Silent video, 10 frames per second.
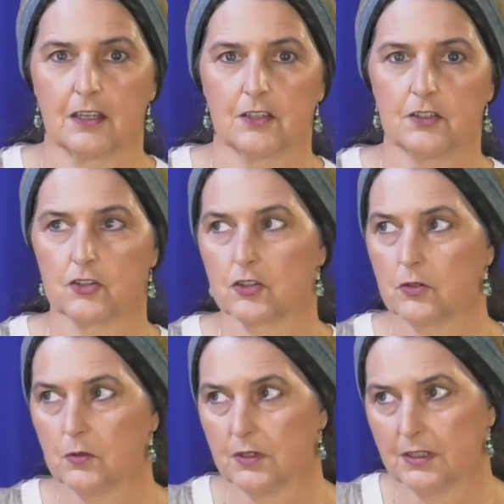
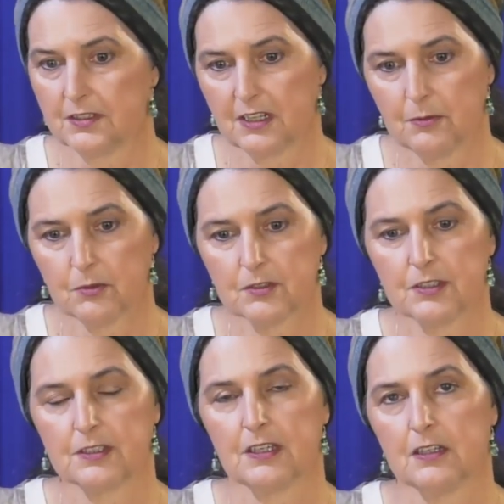Yeshua is able
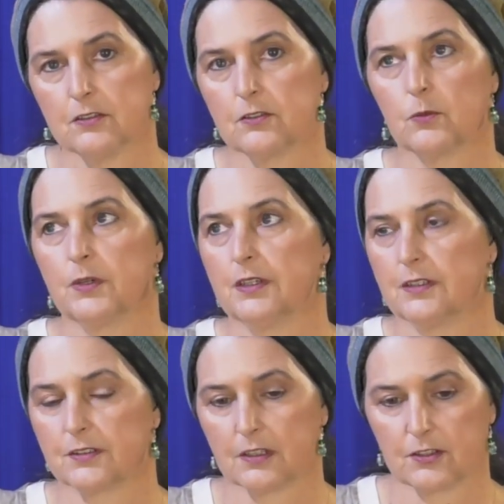to tell the
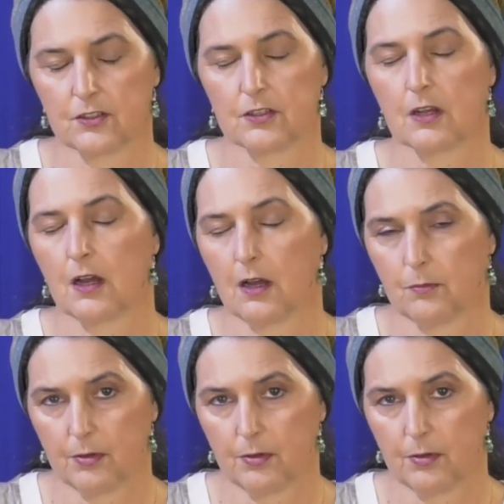winds, Stop.